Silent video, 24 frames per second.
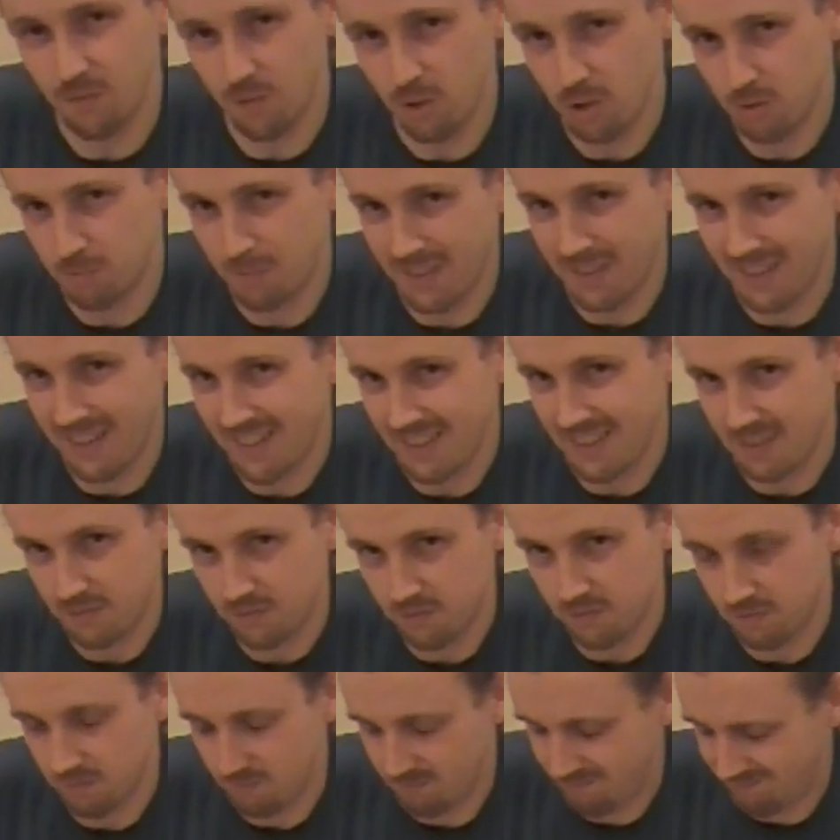lost my knife
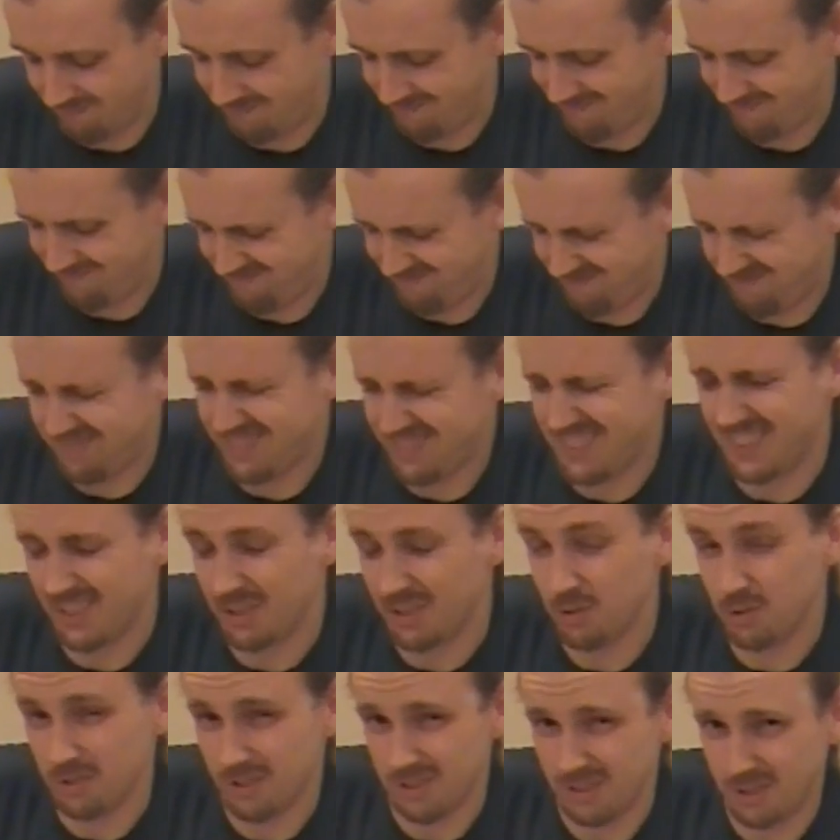that I
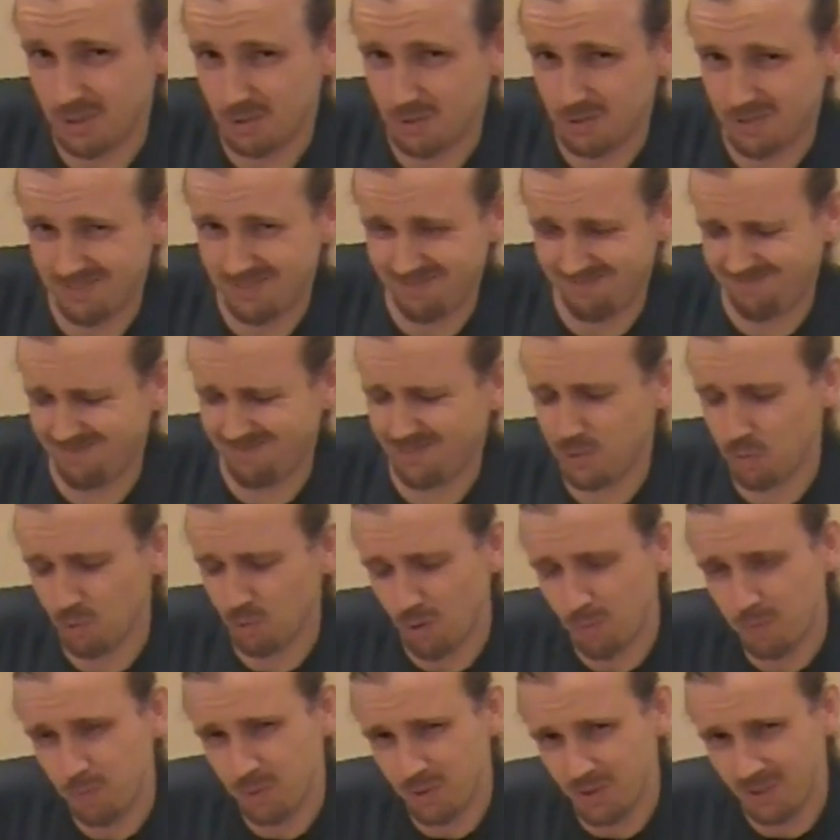usually use to
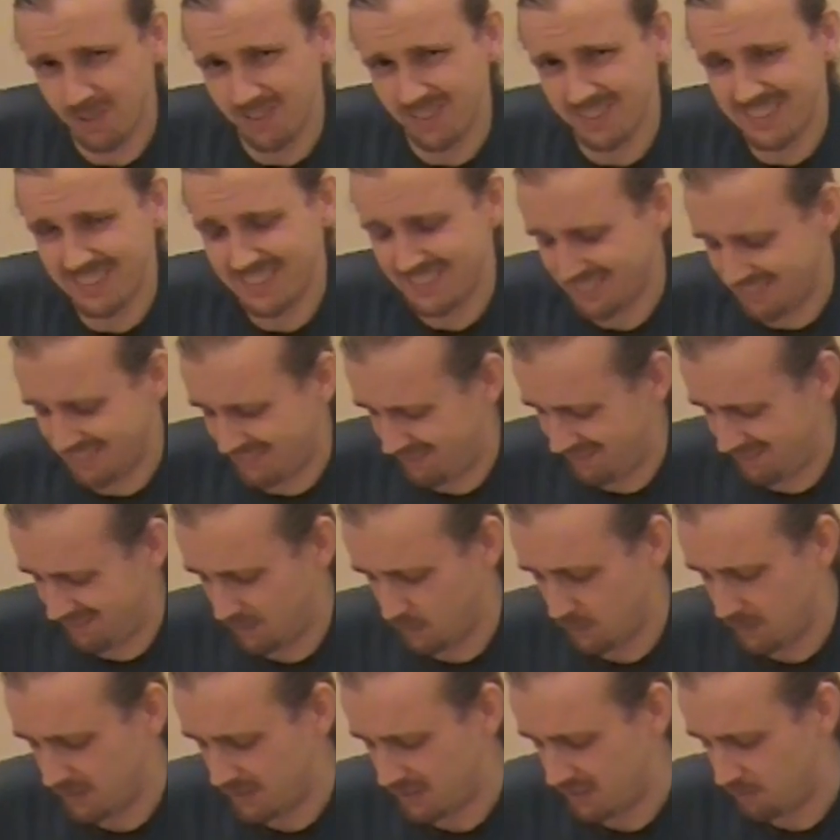open all of these,
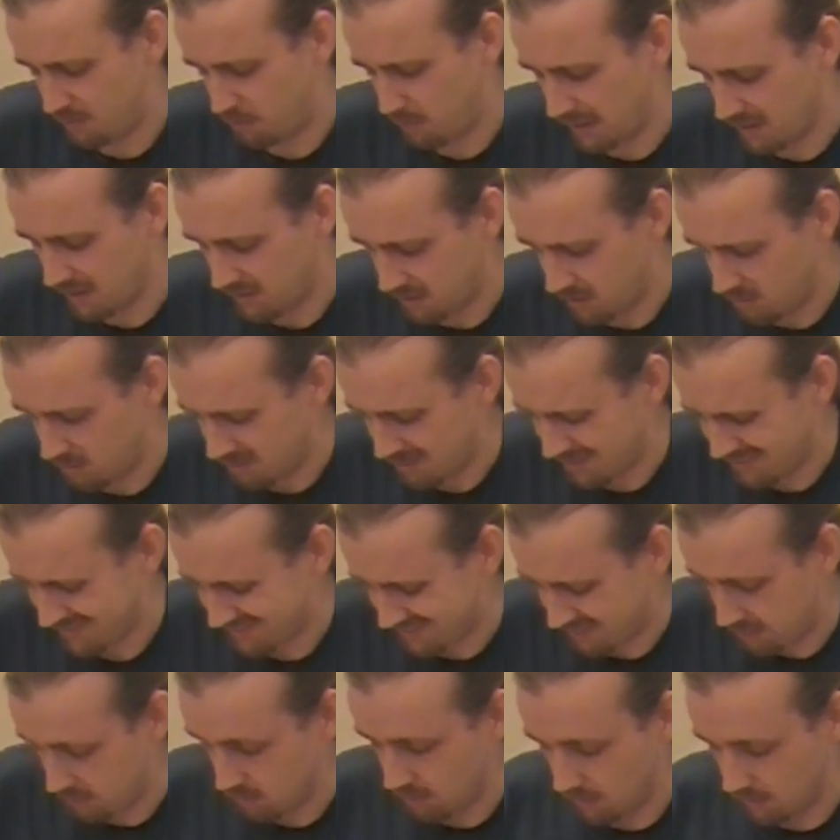which is bad news.
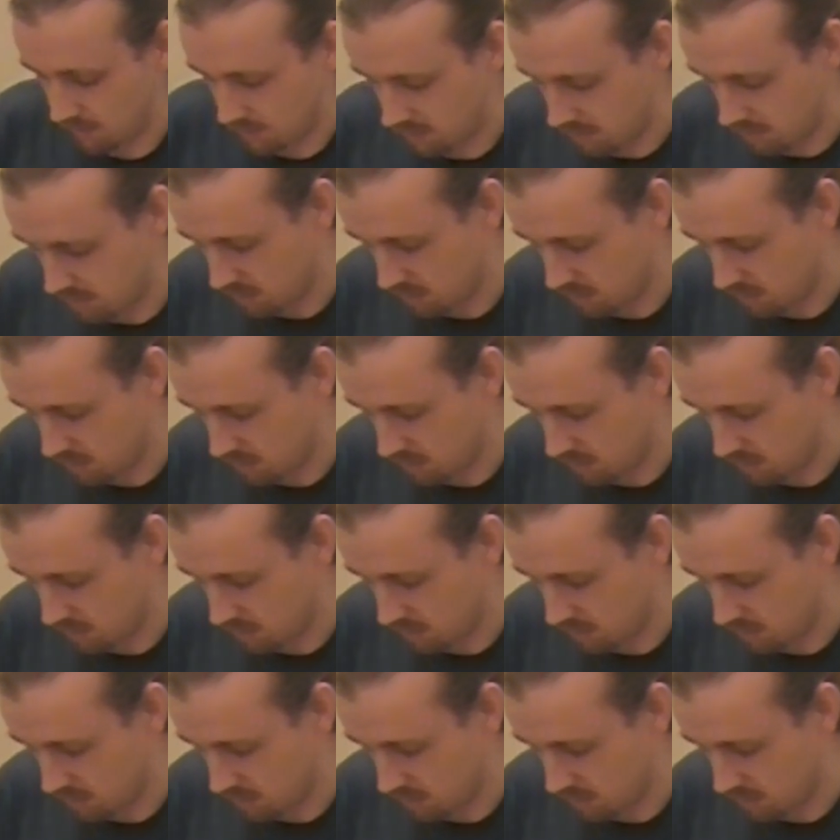There you